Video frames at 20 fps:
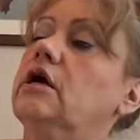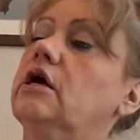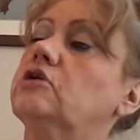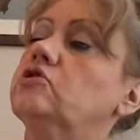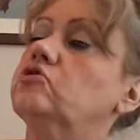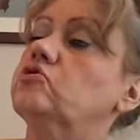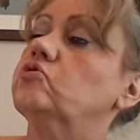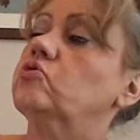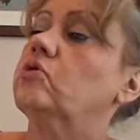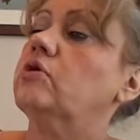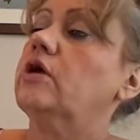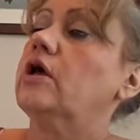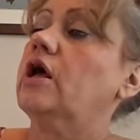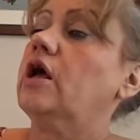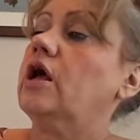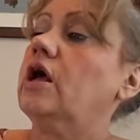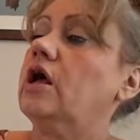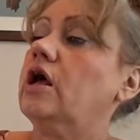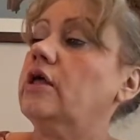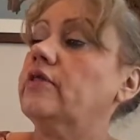So
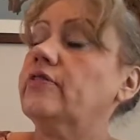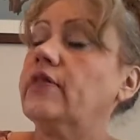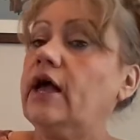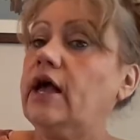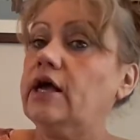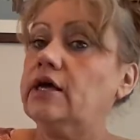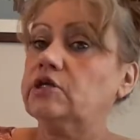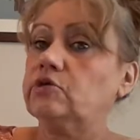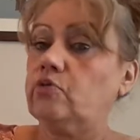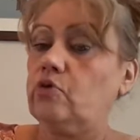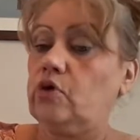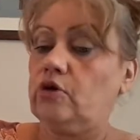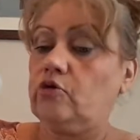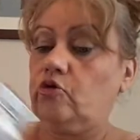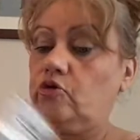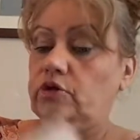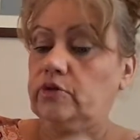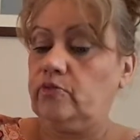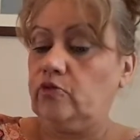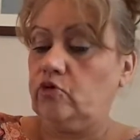that is what I
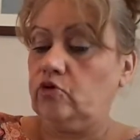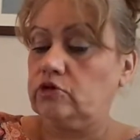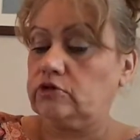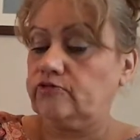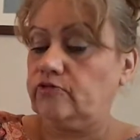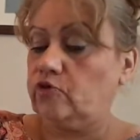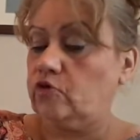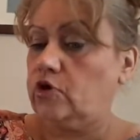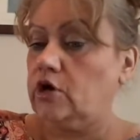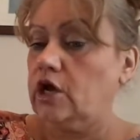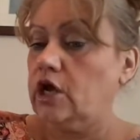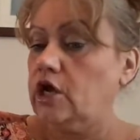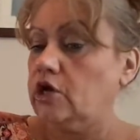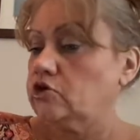got the box for.